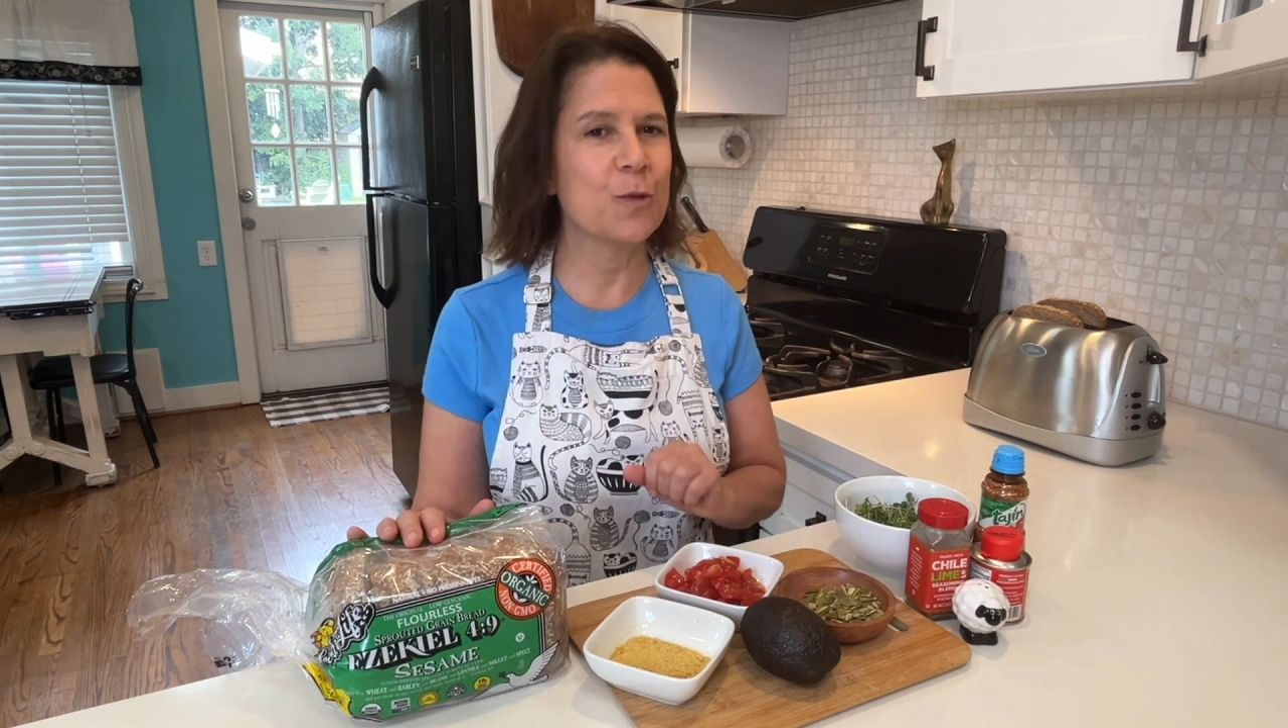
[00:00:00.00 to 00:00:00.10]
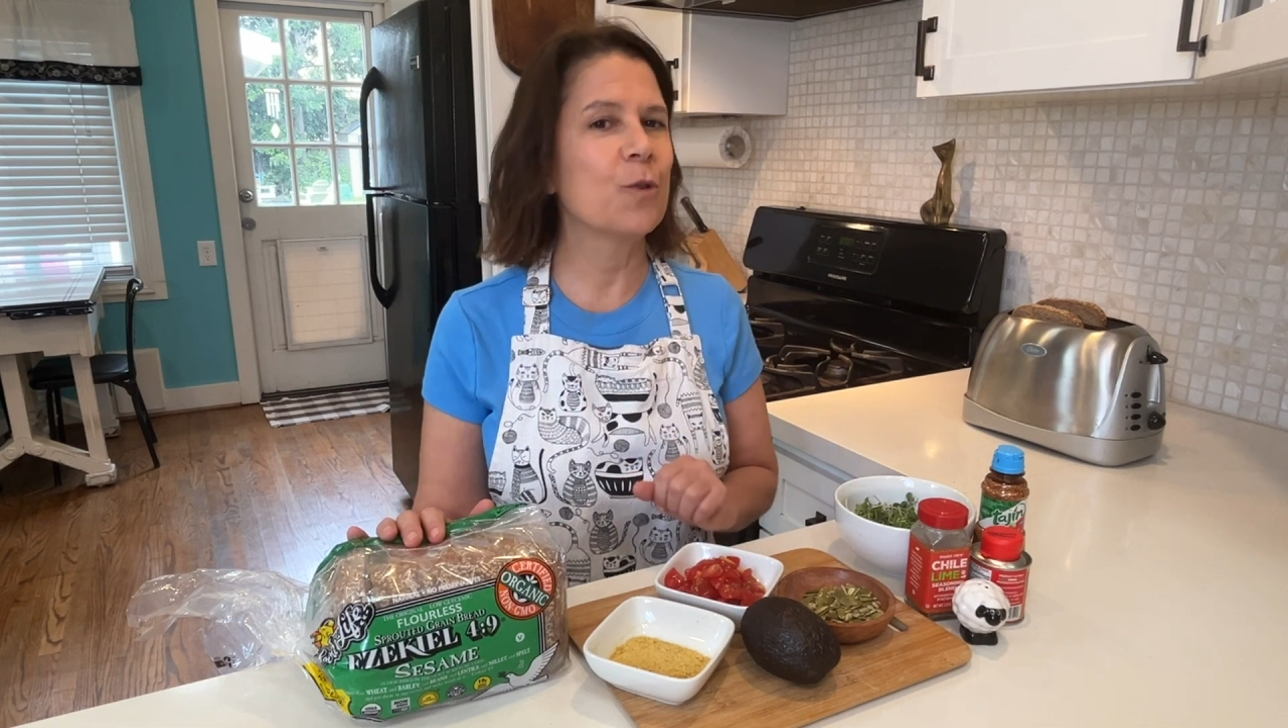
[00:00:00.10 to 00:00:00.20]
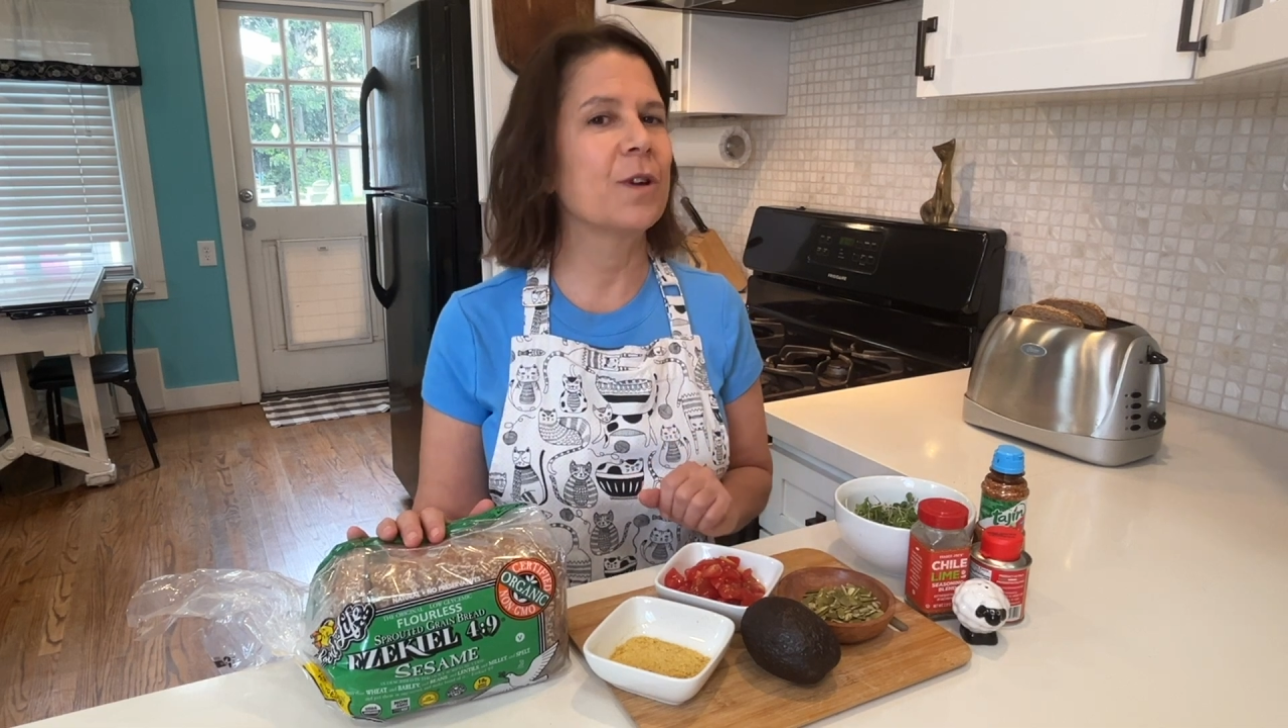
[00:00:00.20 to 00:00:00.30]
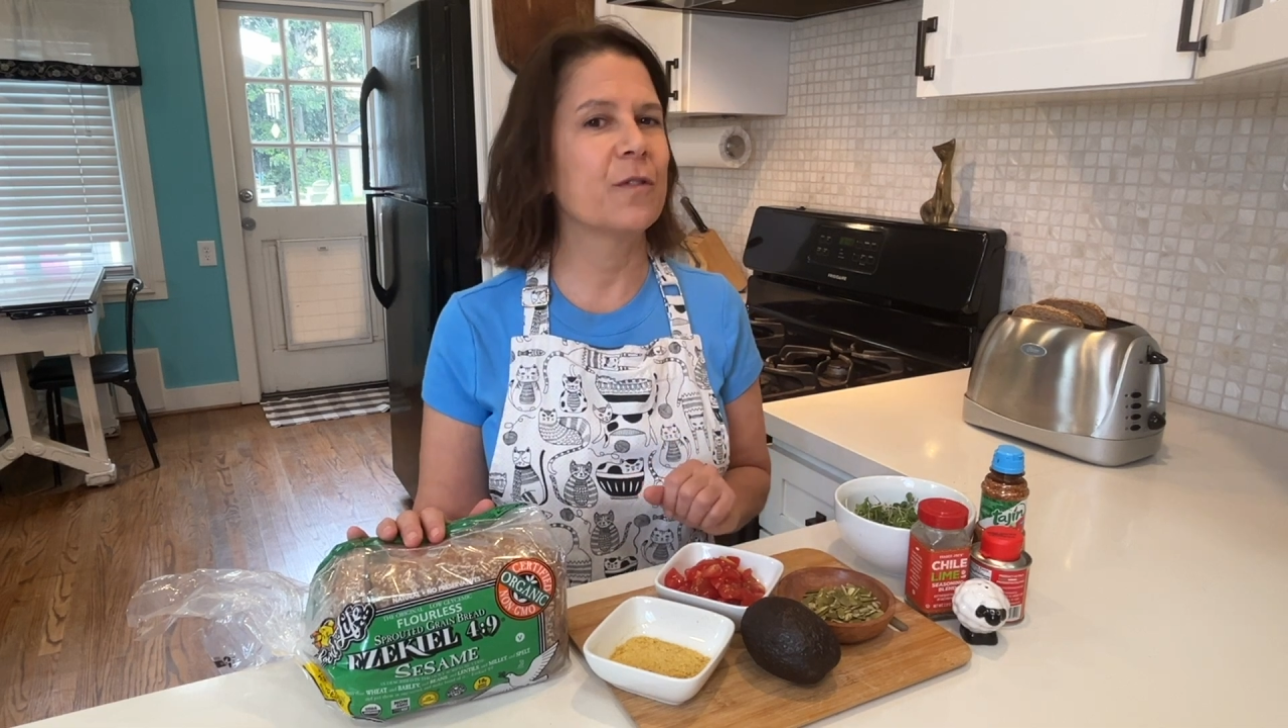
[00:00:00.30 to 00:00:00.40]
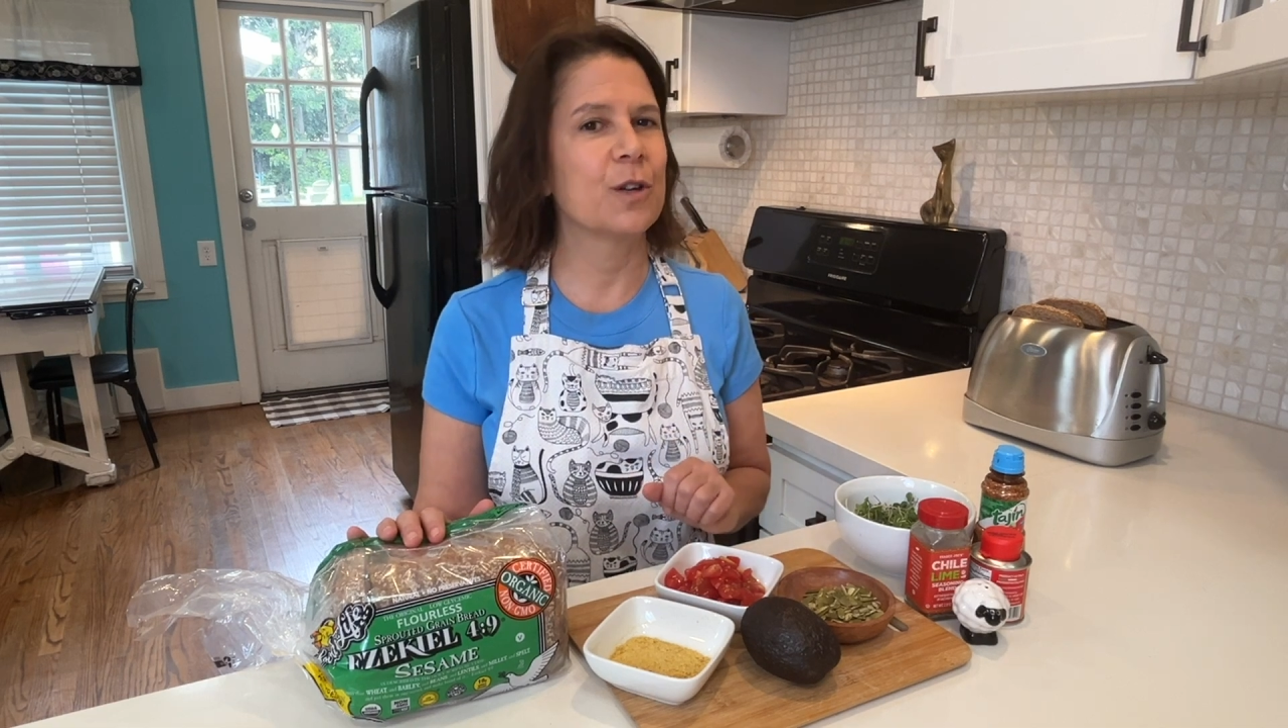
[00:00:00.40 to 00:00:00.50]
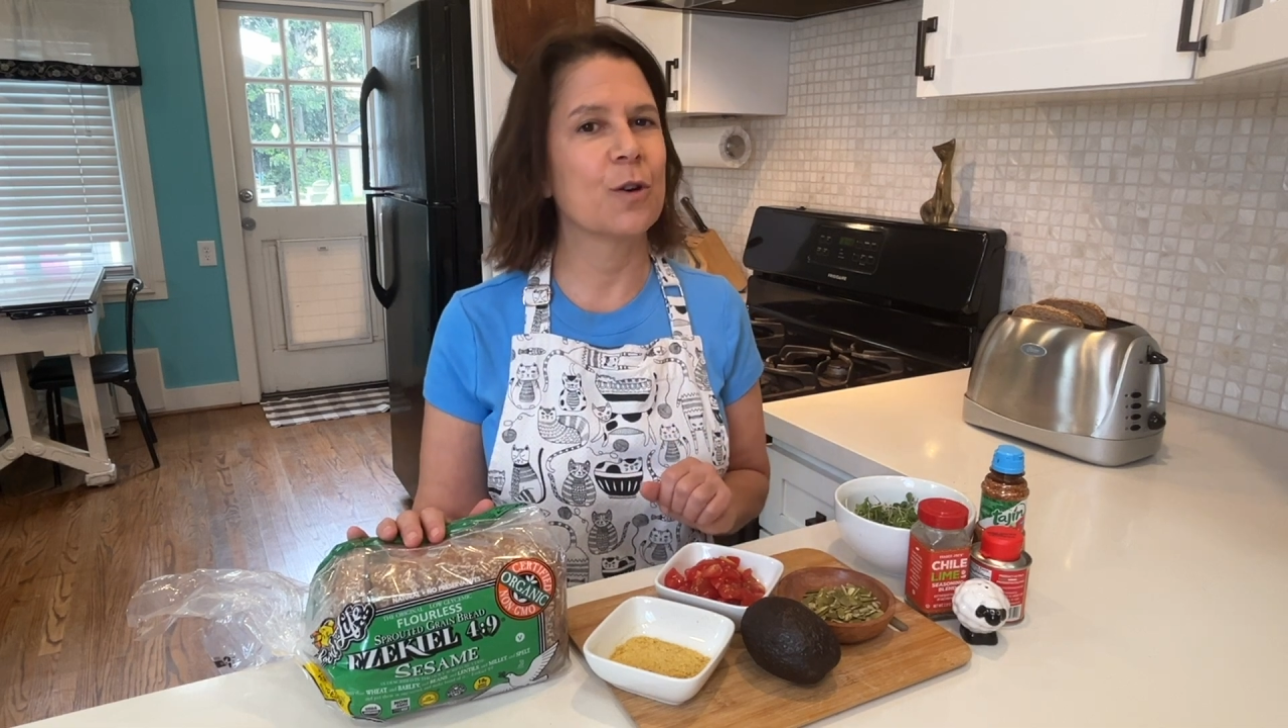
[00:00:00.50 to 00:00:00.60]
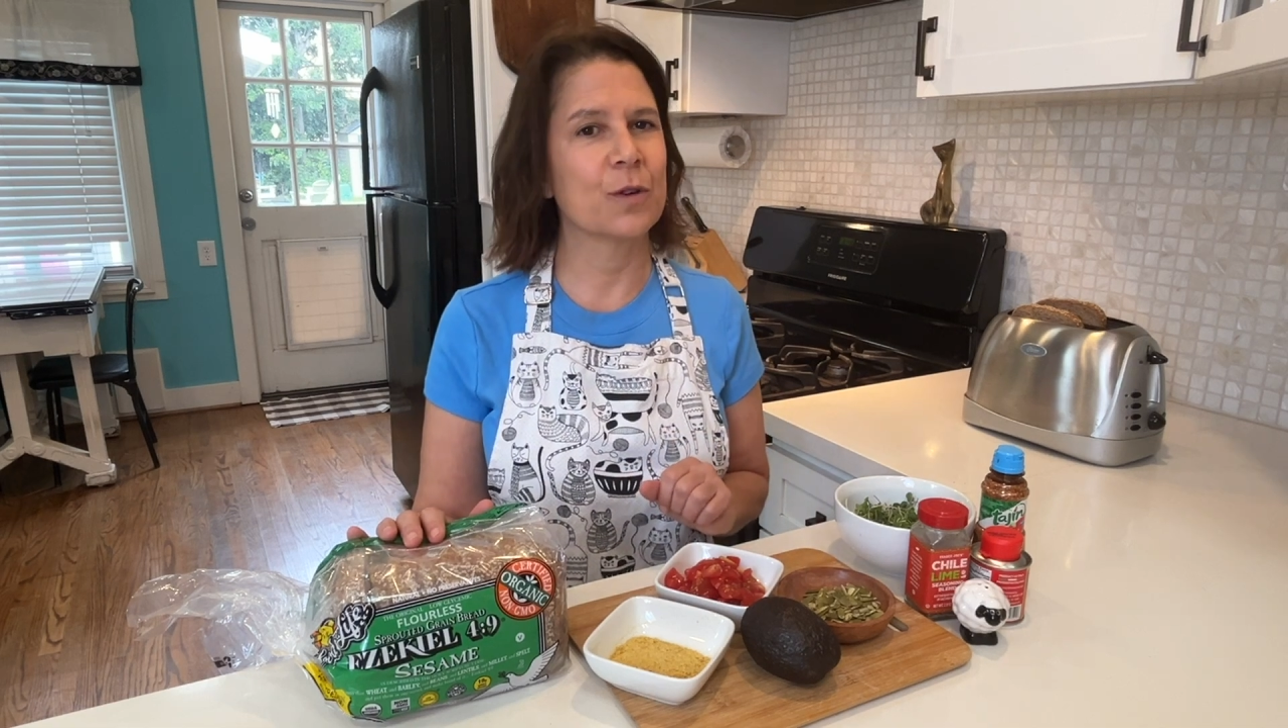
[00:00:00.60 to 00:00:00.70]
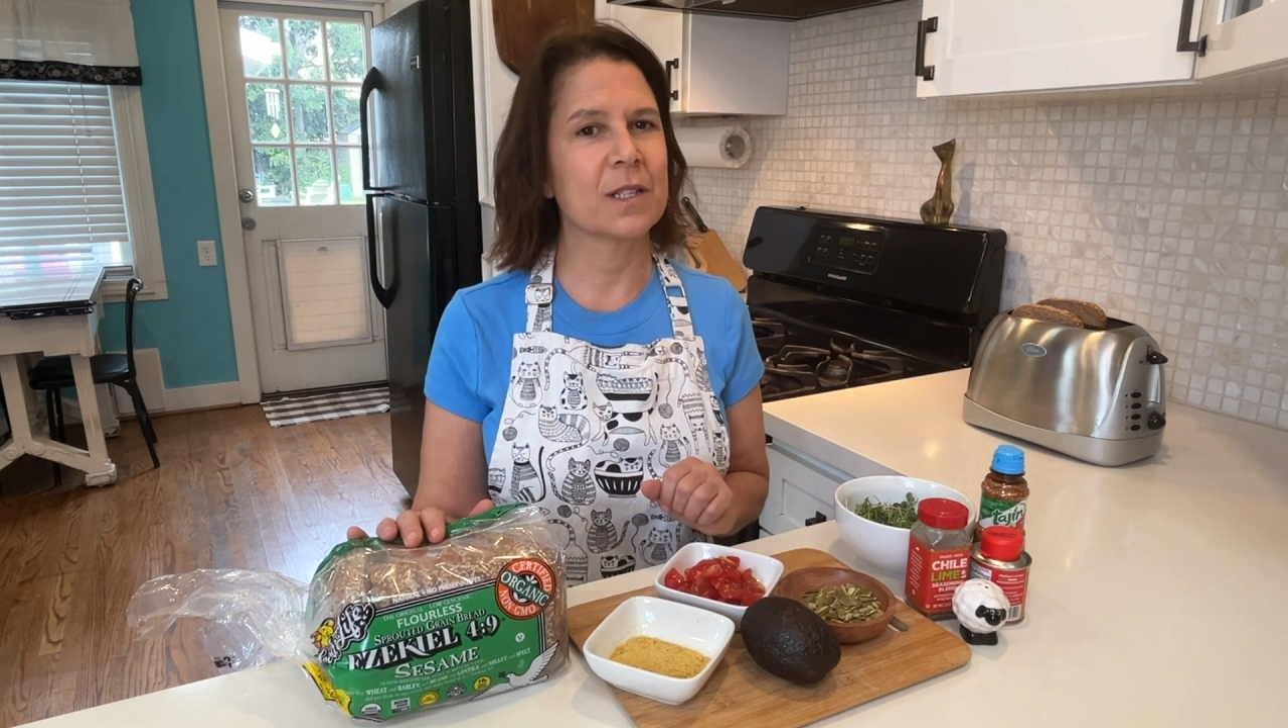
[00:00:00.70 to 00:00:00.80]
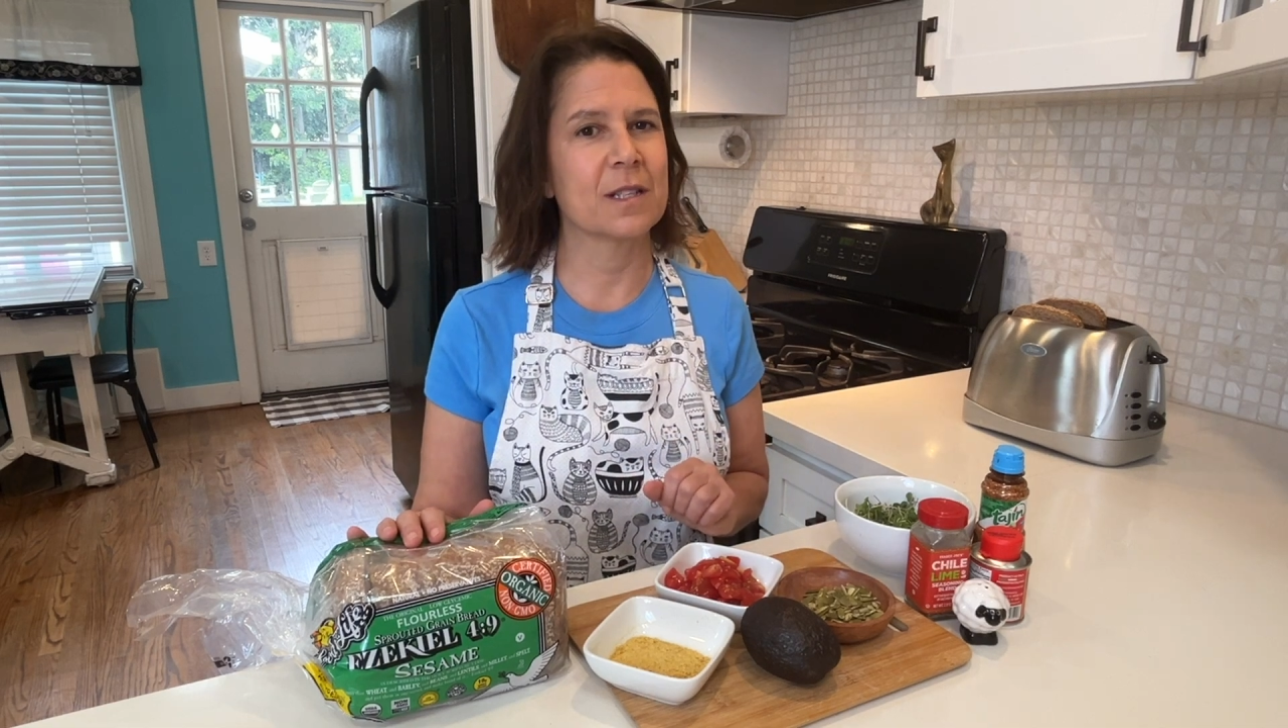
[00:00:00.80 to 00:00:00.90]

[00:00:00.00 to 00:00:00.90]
you won't even notice